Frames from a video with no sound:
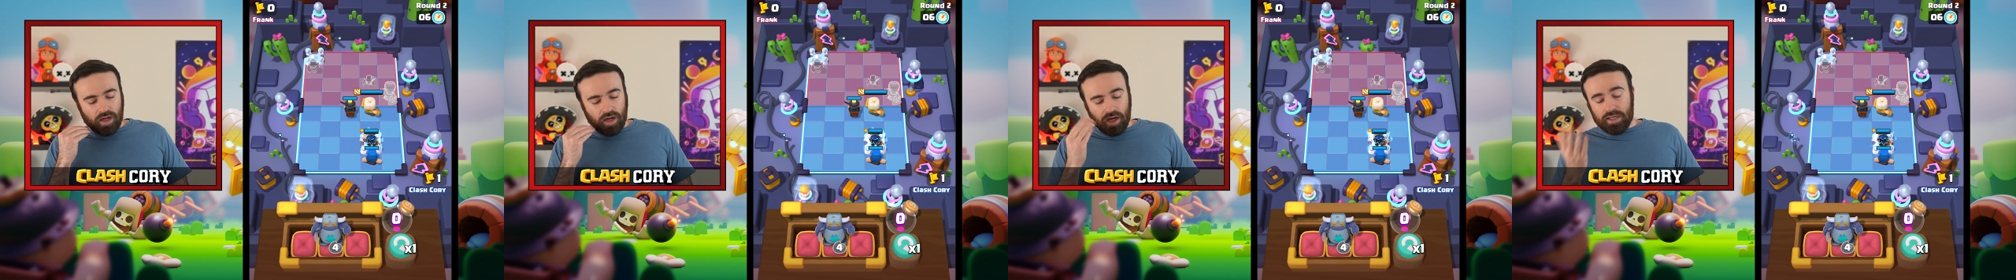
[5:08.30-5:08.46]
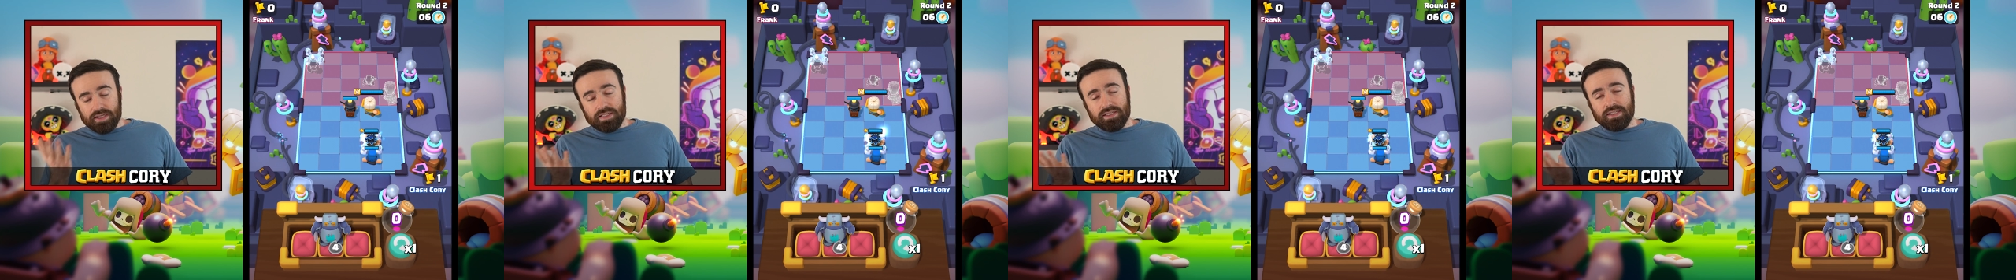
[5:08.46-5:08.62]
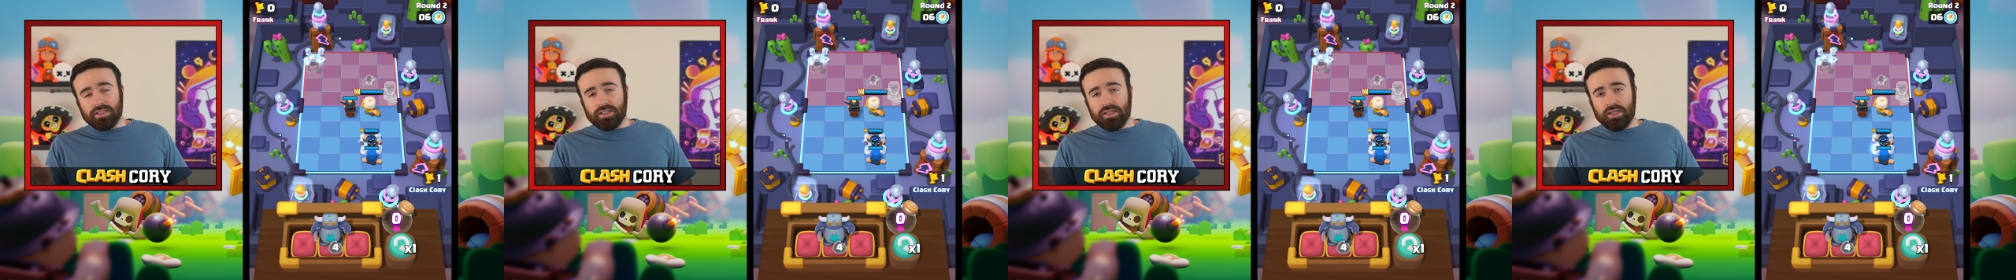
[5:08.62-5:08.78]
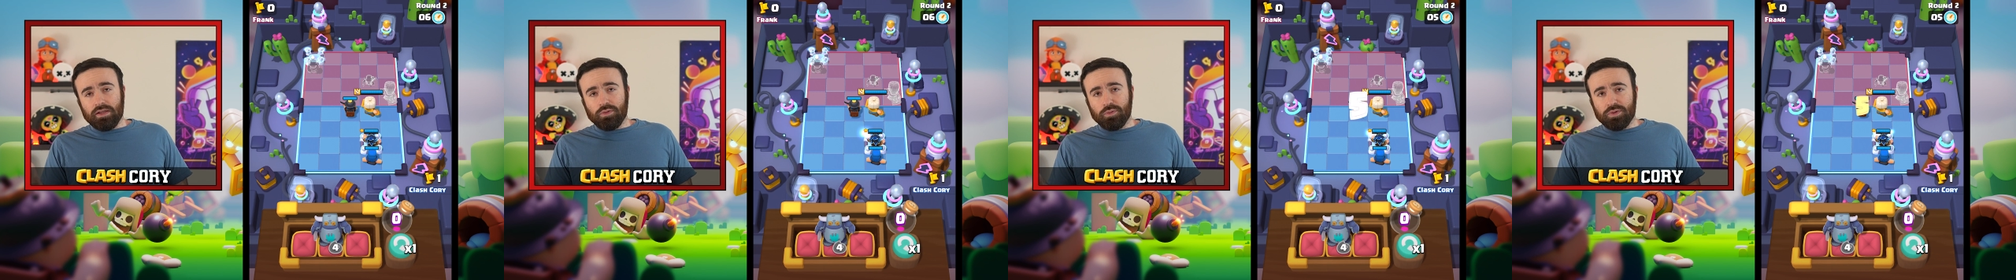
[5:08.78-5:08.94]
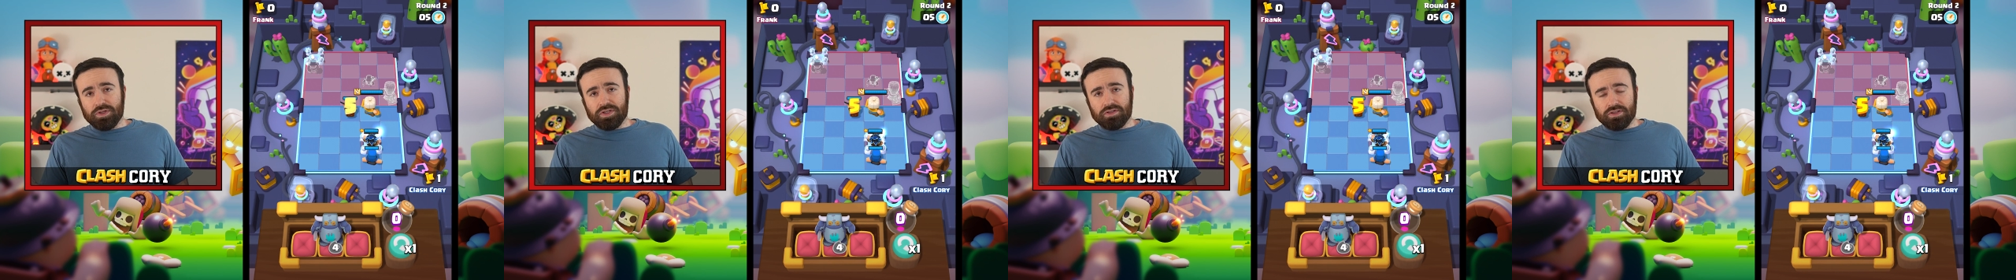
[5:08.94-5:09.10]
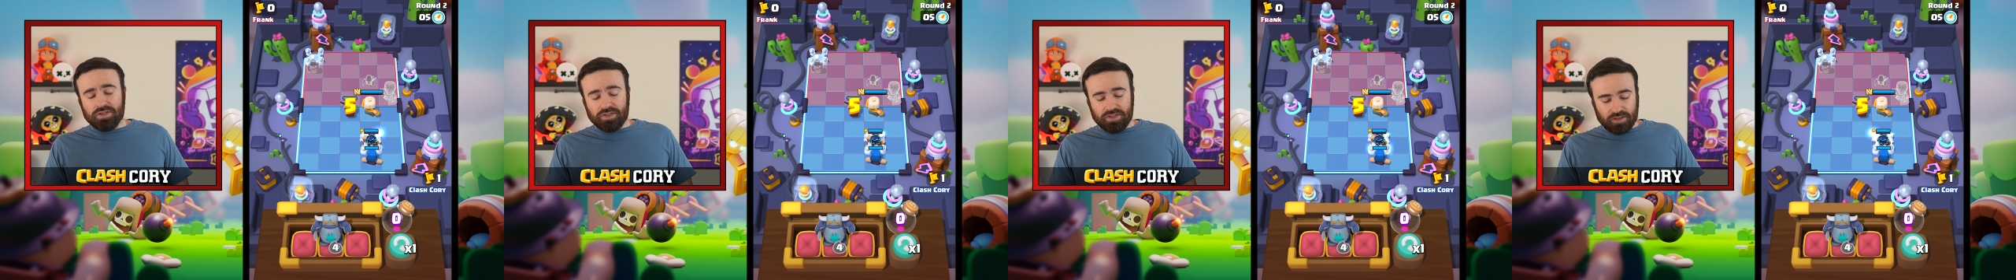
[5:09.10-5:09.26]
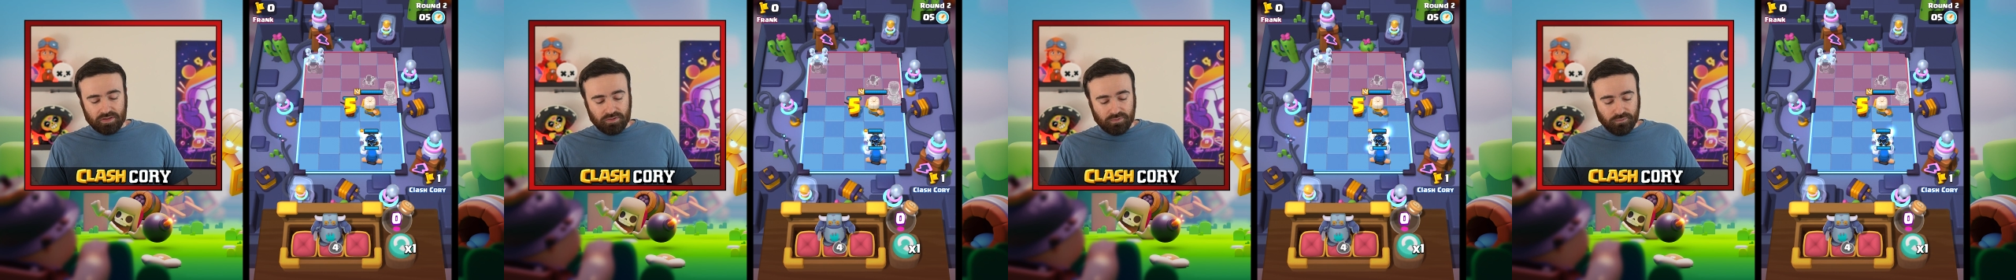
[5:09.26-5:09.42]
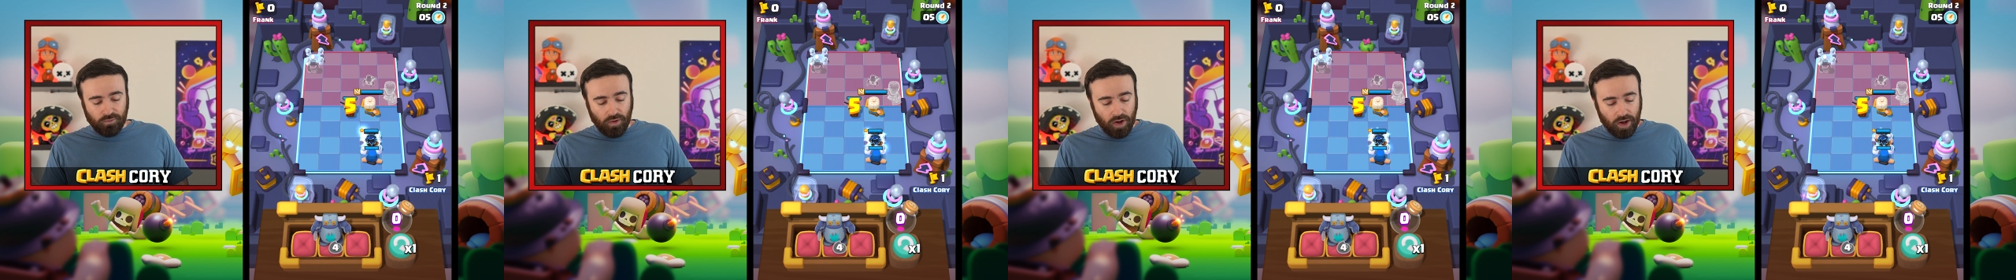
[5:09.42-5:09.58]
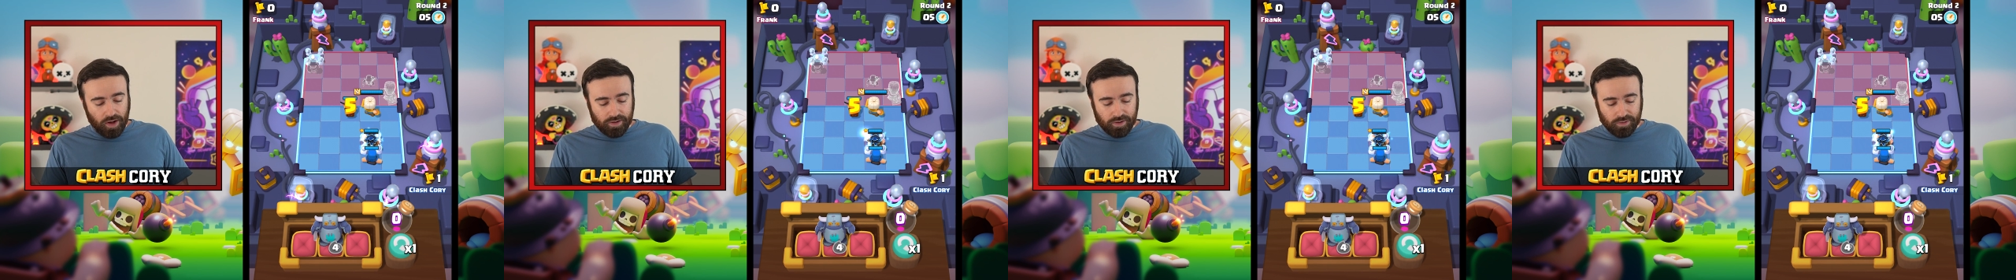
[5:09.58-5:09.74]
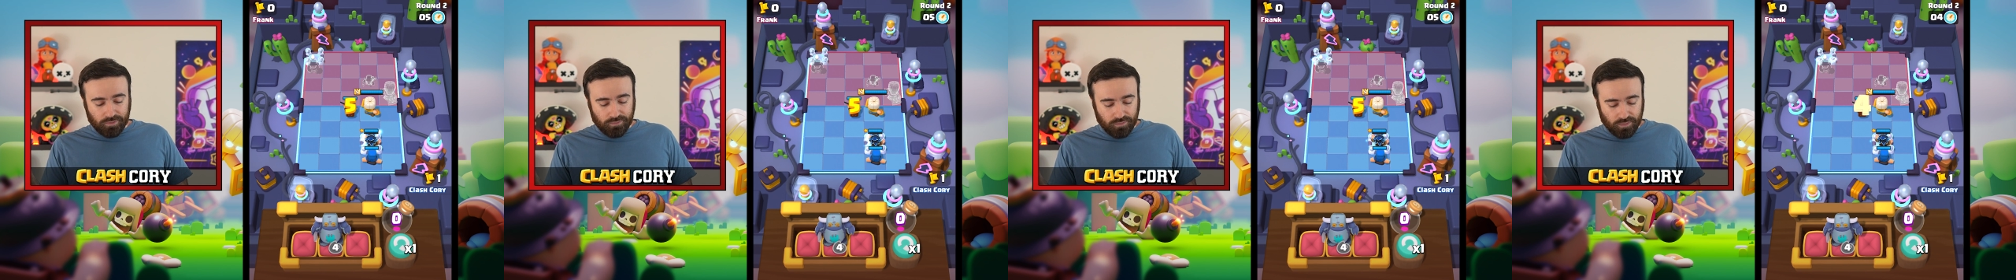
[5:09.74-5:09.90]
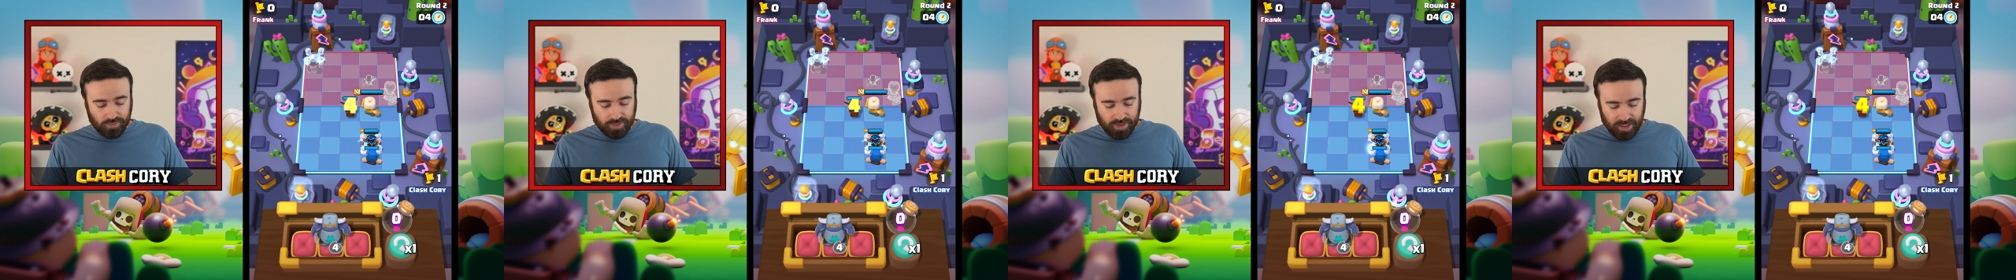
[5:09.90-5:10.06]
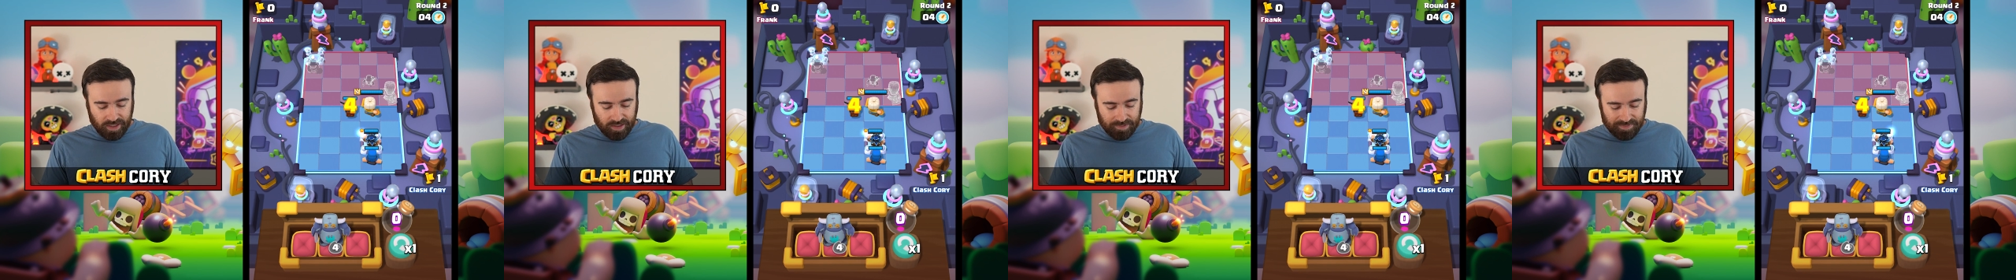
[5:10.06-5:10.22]
Honestly, the Wizard is just fodder for
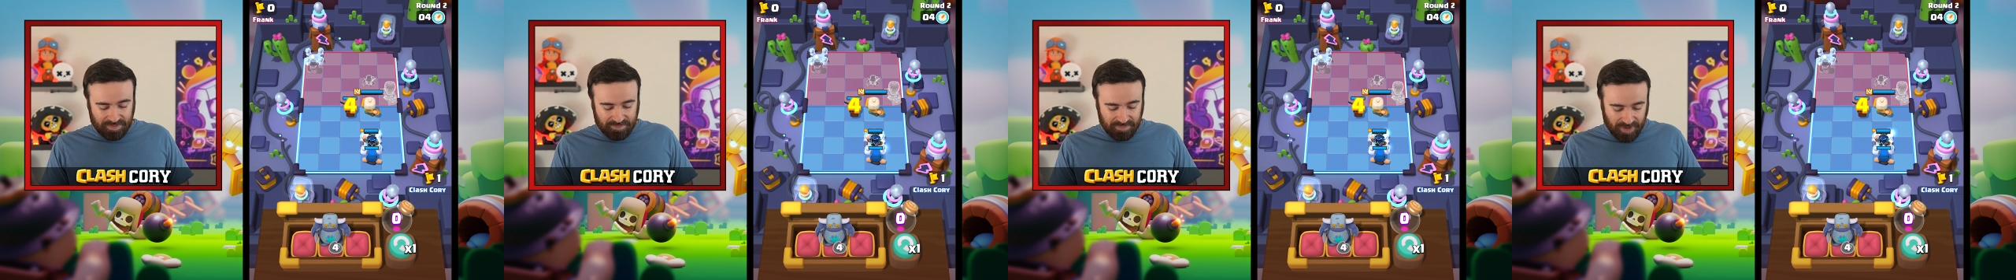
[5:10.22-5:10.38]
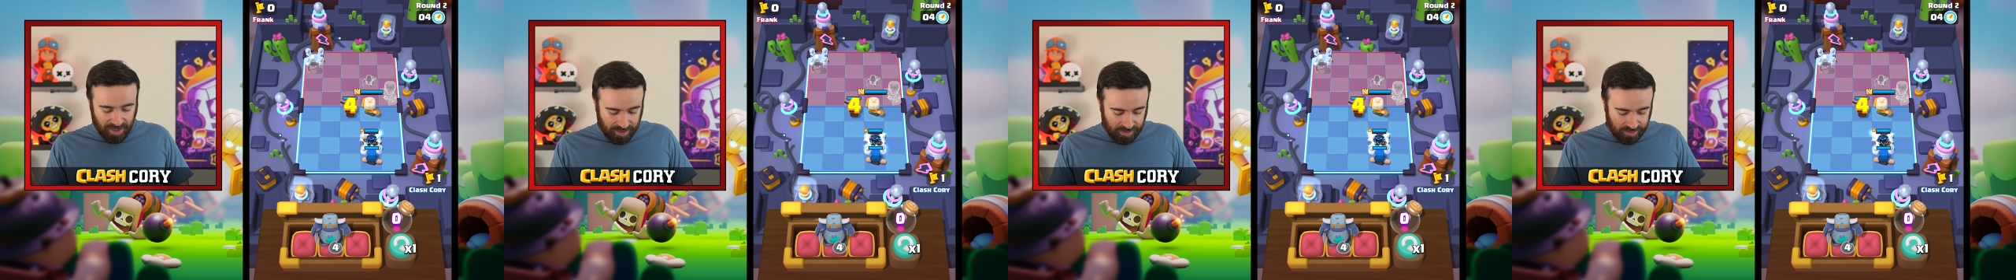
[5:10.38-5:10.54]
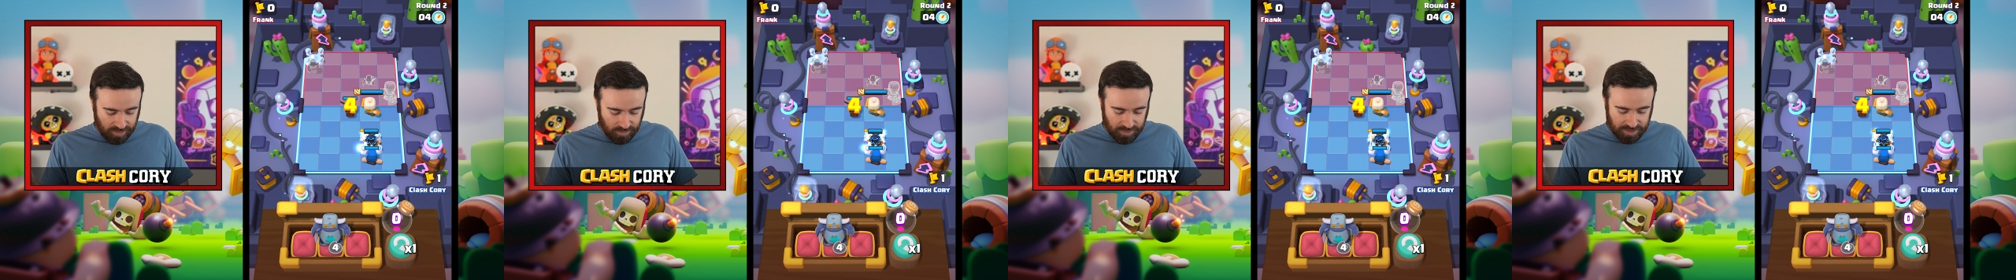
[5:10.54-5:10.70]
the enemy Miner,